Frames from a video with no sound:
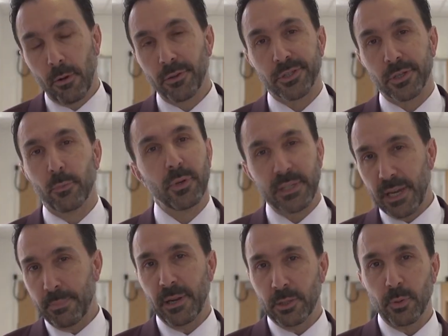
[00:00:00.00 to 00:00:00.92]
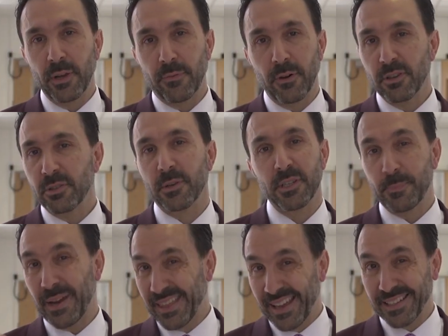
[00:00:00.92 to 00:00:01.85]
Also, we take about 24 hours because
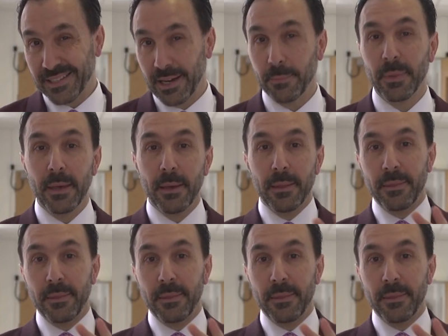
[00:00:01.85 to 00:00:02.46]
by that time,